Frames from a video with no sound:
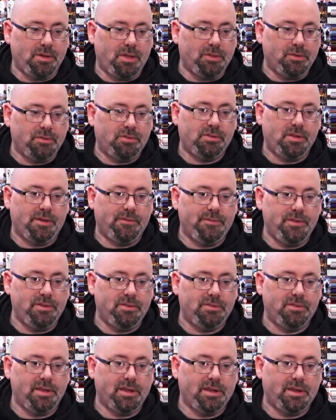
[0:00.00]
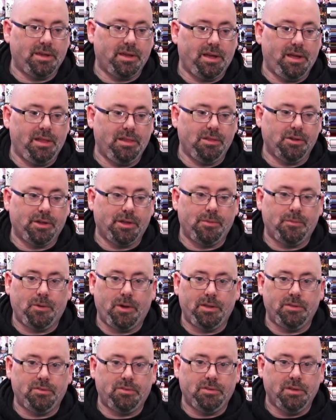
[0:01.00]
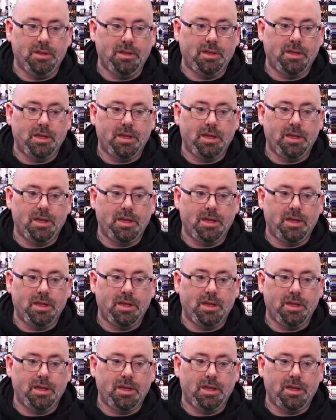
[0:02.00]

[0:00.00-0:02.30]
other selfie stick looking ones.